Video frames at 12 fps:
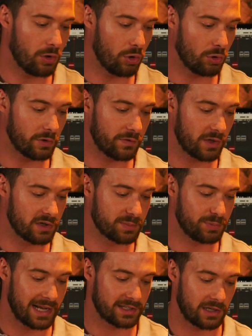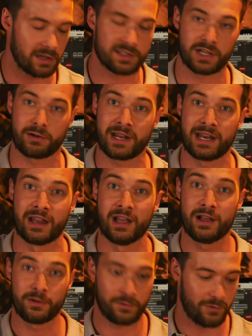All of those black dots are in
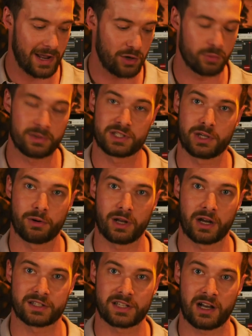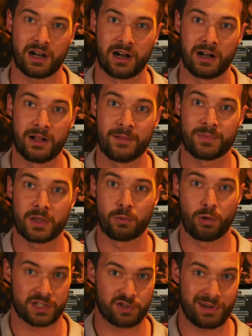fret number 2 on our guitar.
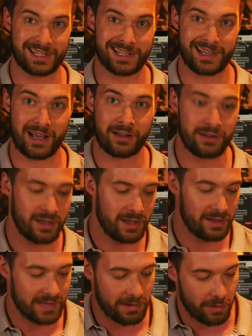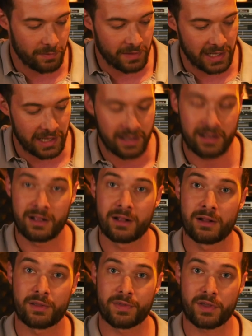What strings are they on? They're on the
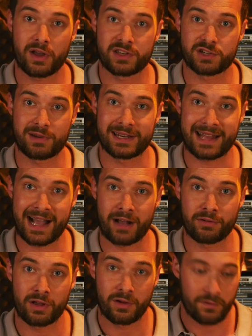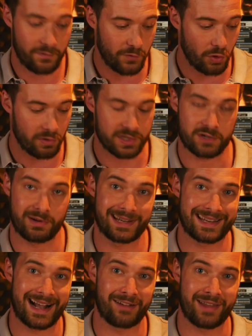3rd string down, 4th
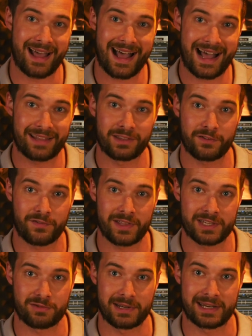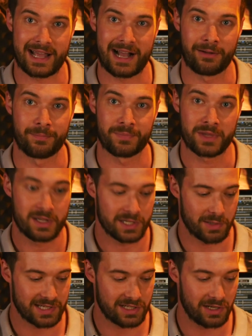string down, and the 5th string down.
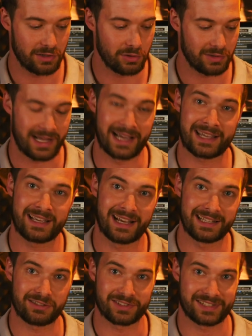So it's going to look like a little